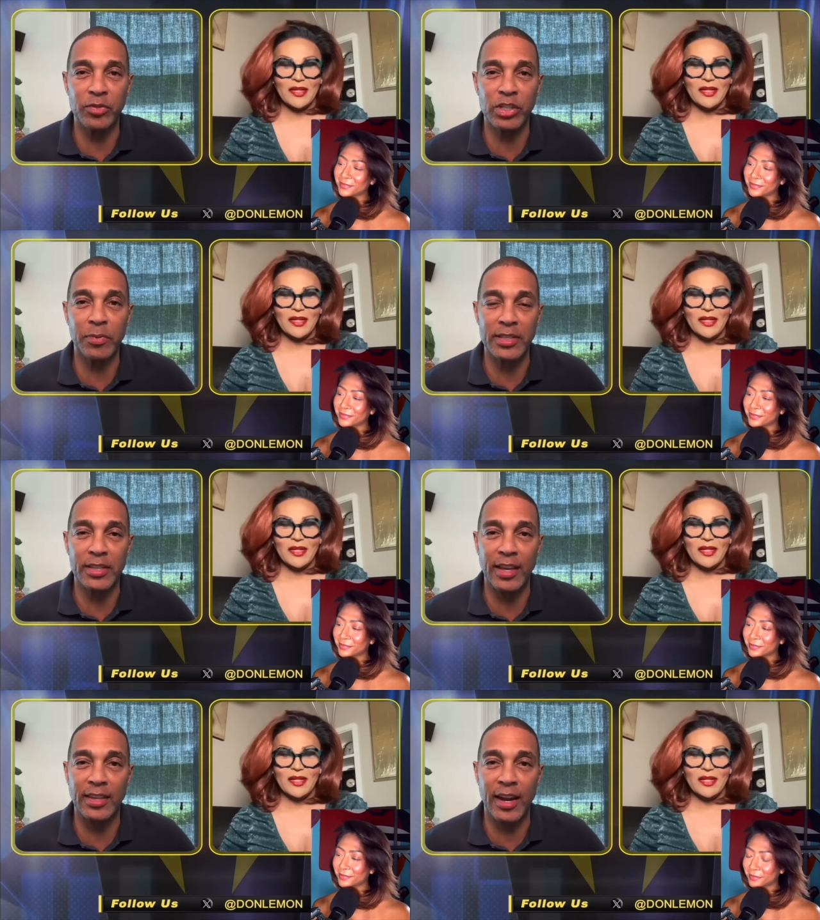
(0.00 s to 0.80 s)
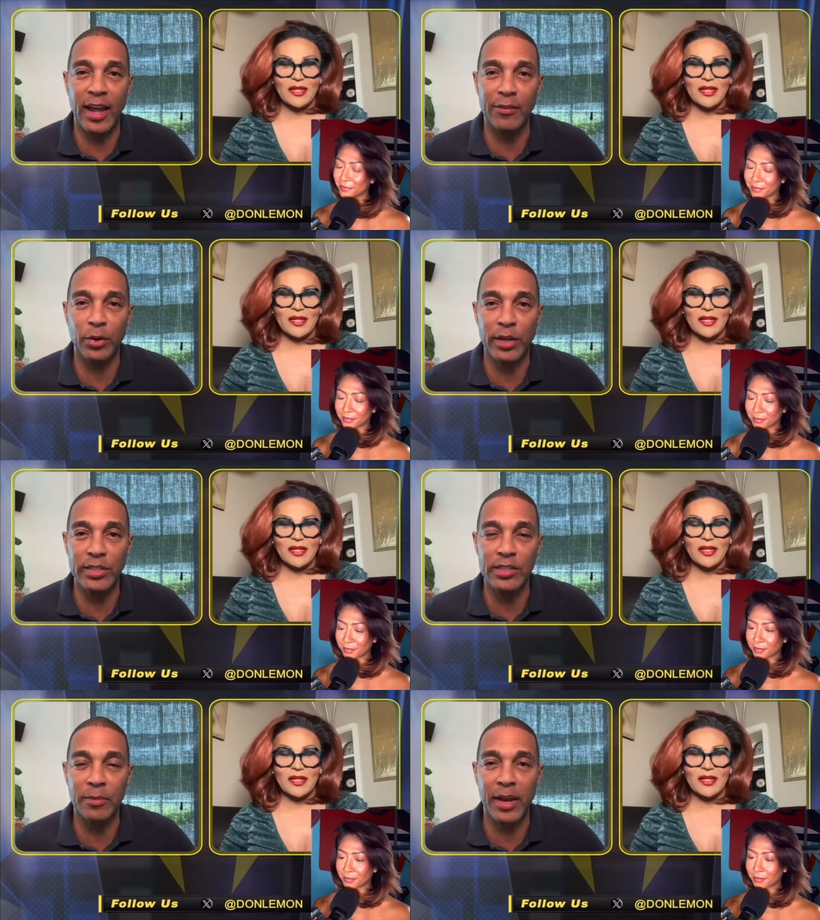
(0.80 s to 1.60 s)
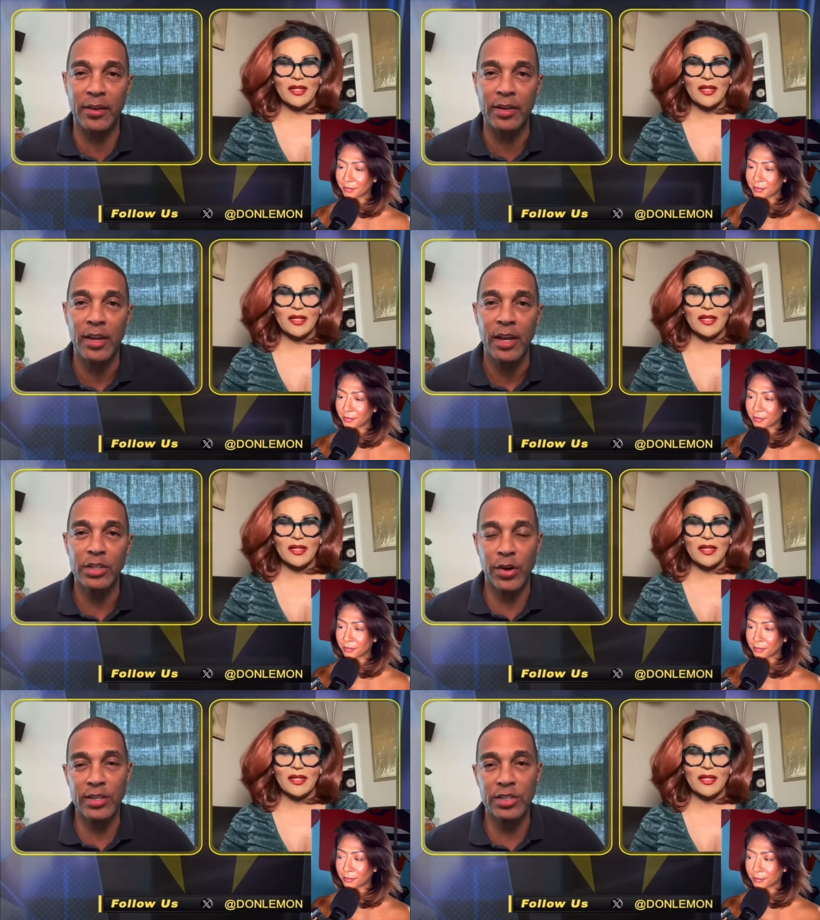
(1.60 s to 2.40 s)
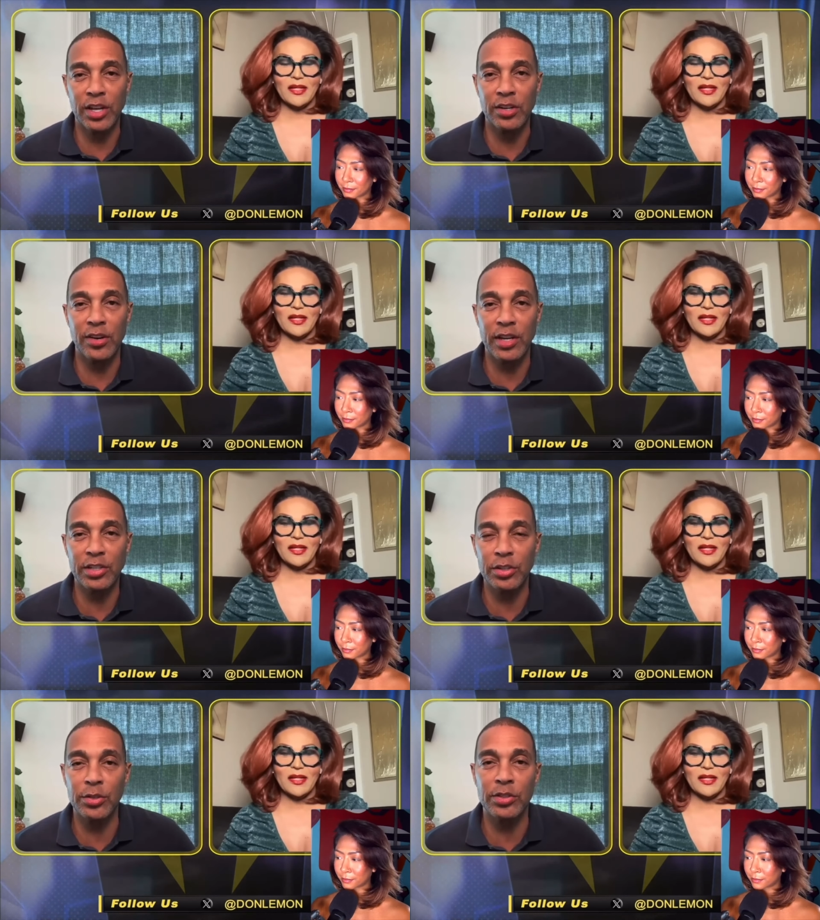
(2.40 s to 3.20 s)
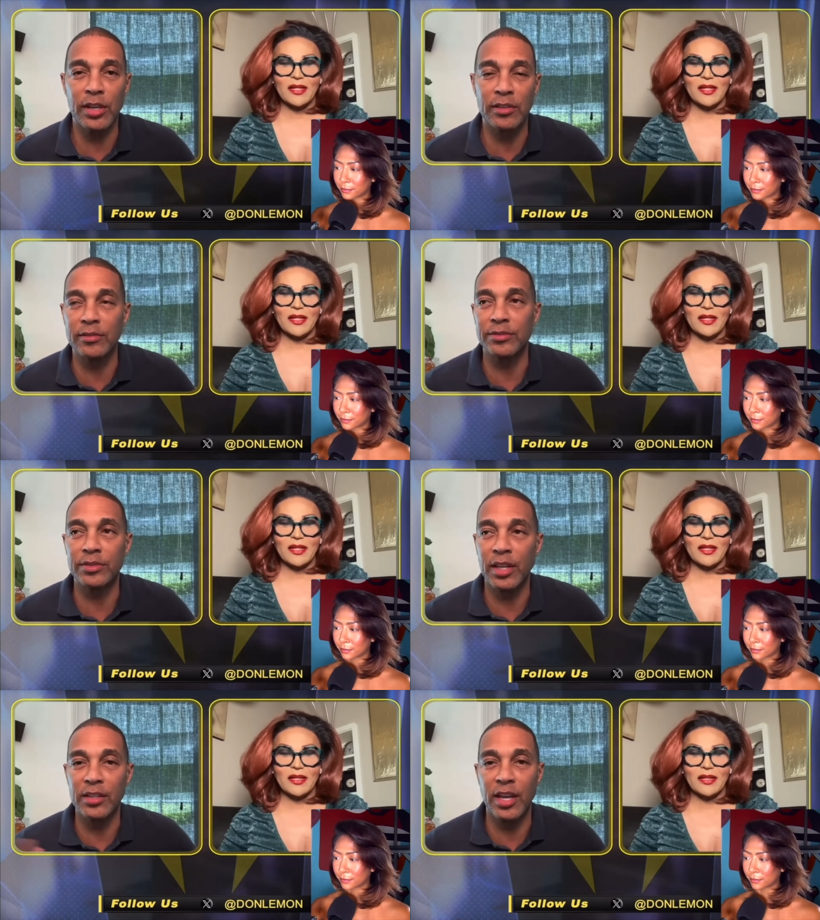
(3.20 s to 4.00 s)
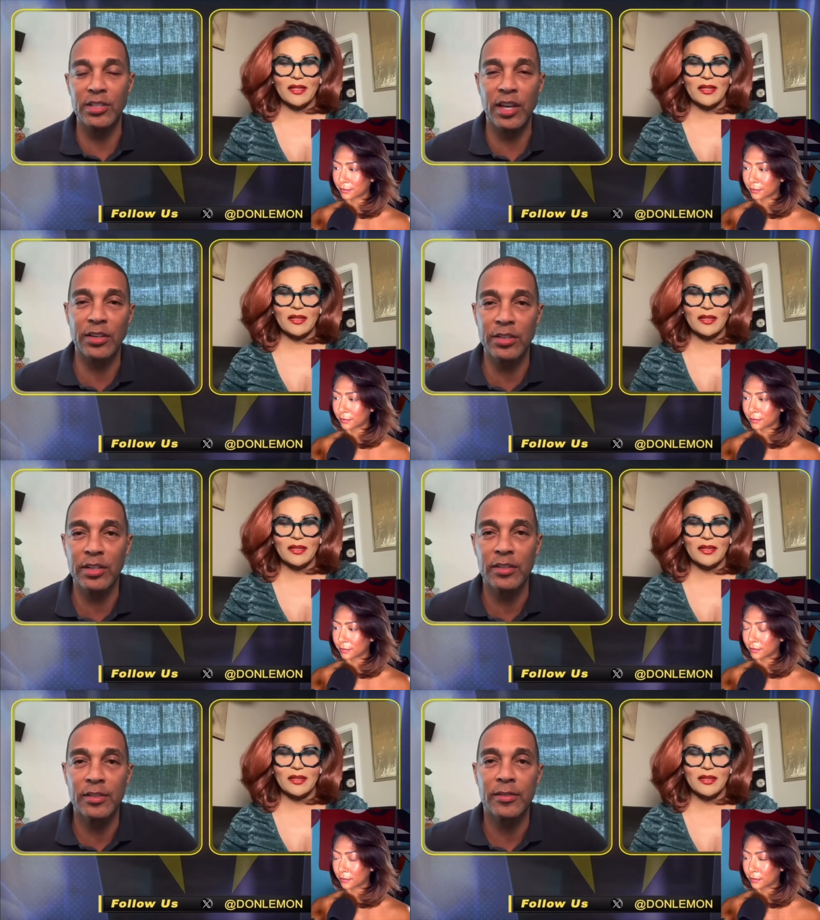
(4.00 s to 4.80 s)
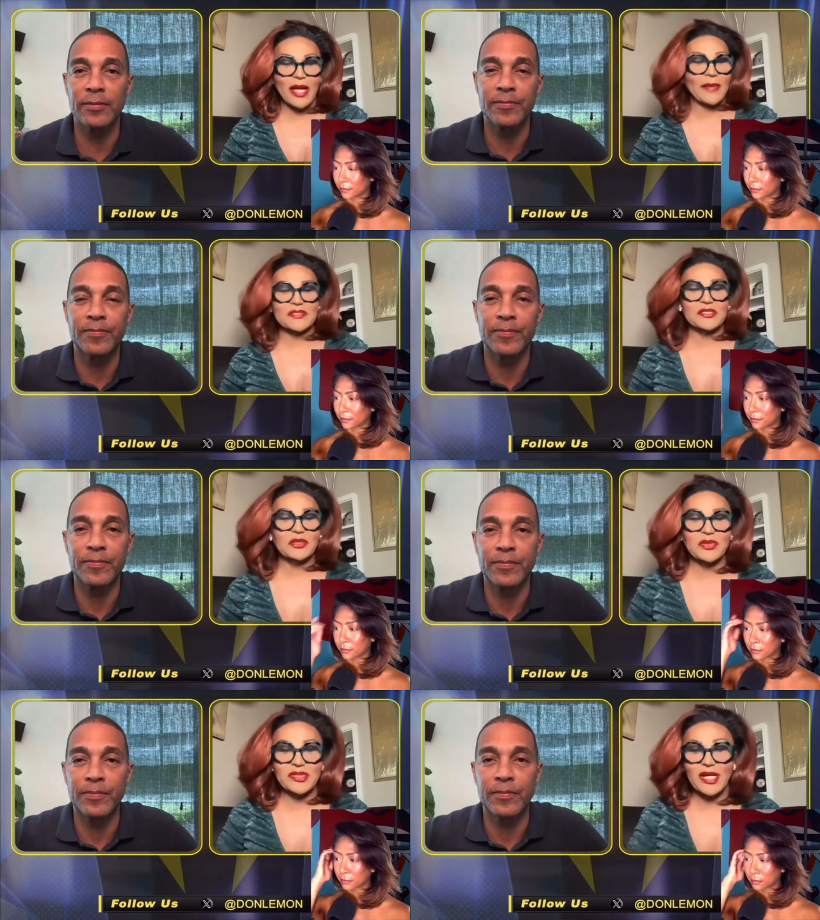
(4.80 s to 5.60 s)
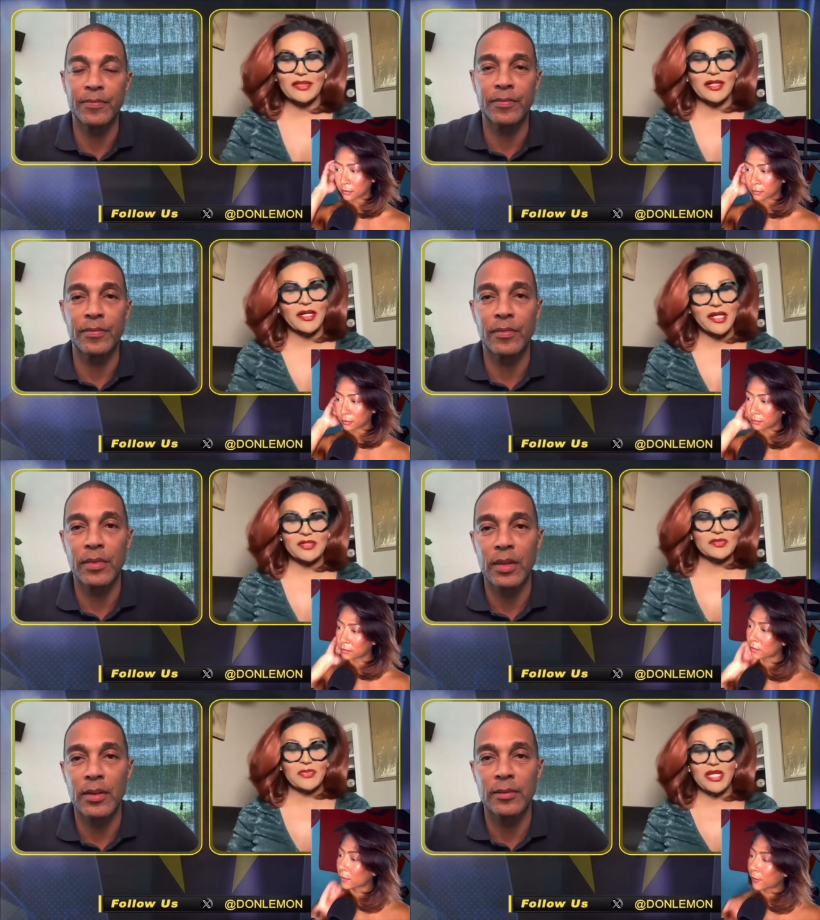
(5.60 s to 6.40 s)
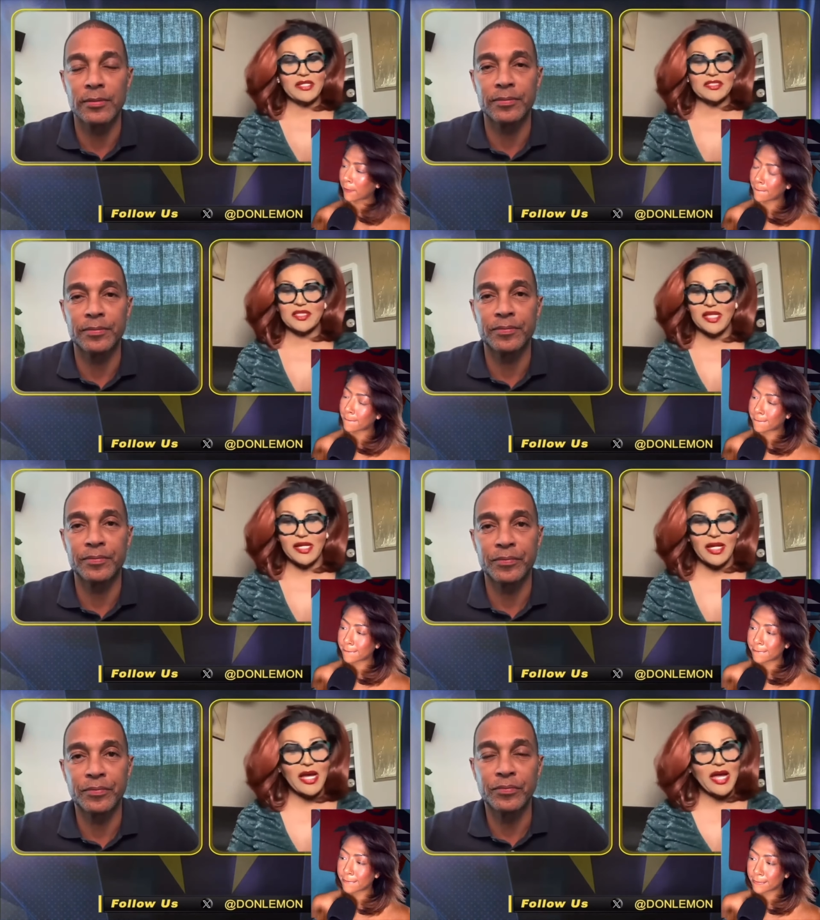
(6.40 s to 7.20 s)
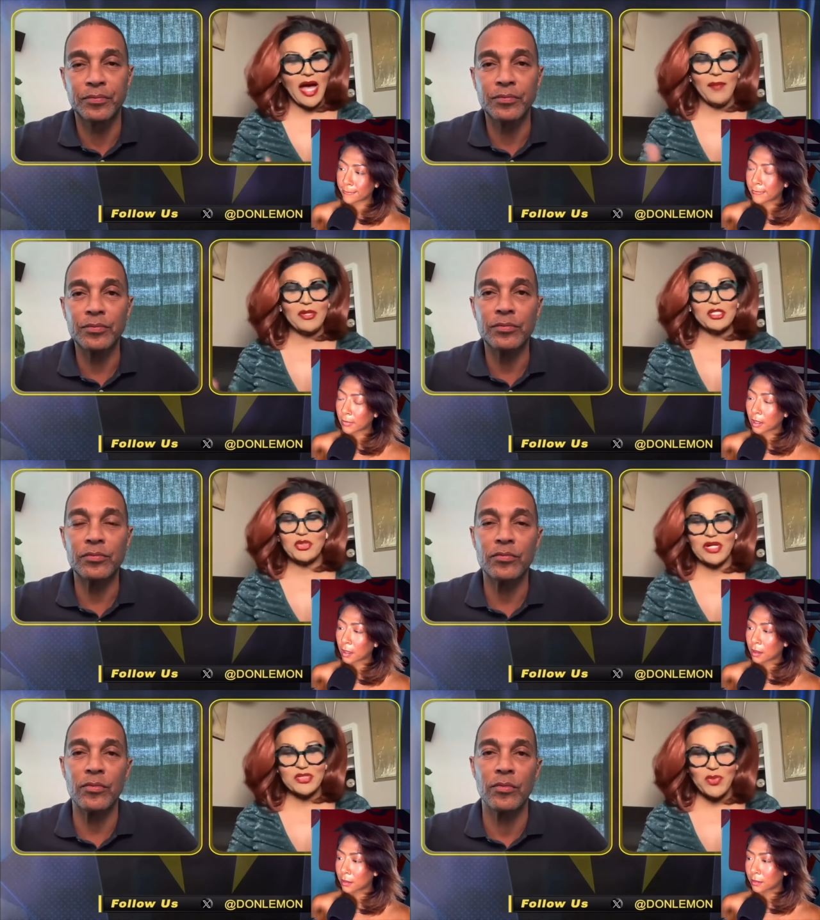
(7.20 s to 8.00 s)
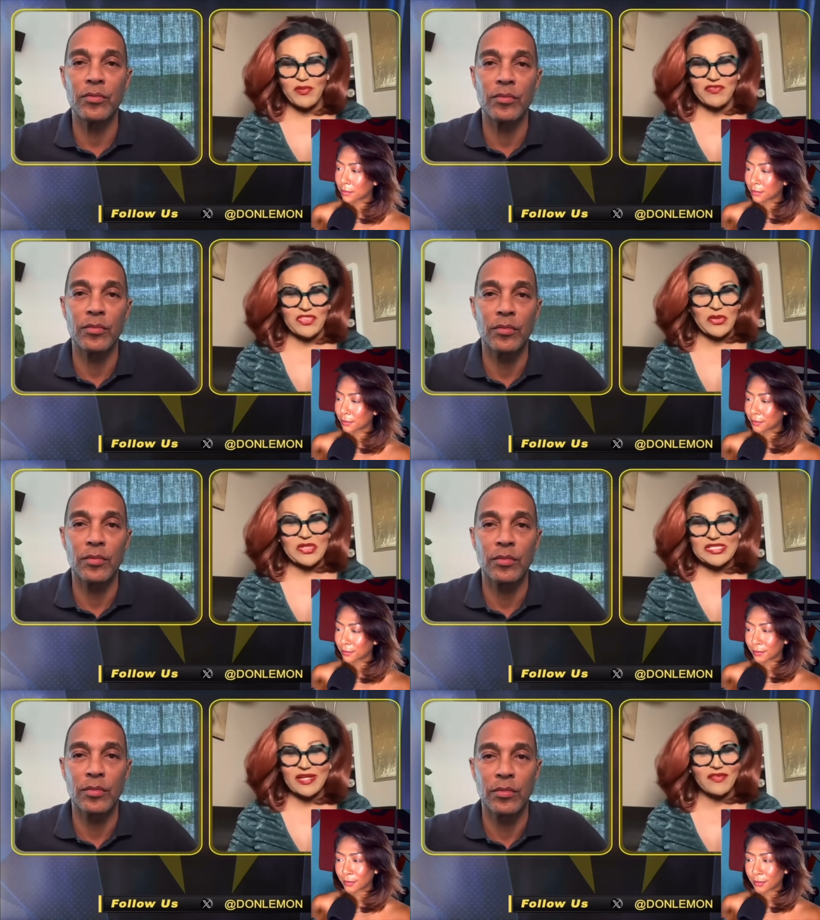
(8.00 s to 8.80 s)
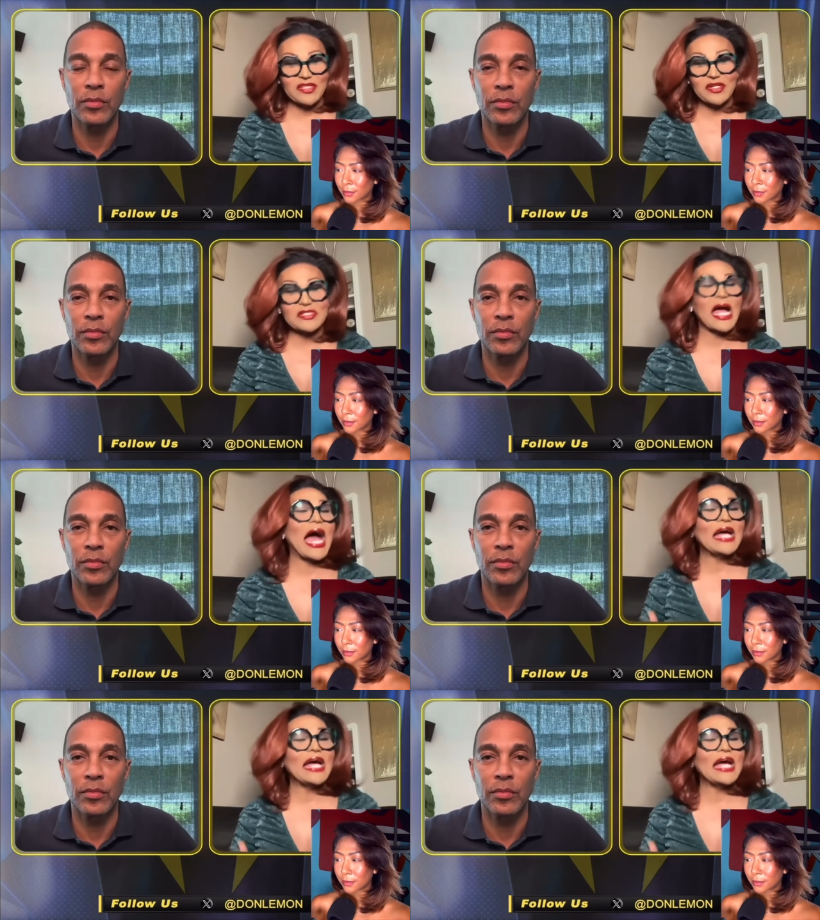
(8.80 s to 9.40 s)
Speaker 1: by saying that I have questions about transgender issues and, and etc.?
Speaker 2: Absolutely not. Don. Here's here's the thing. I've been a trans woman for 37 years. I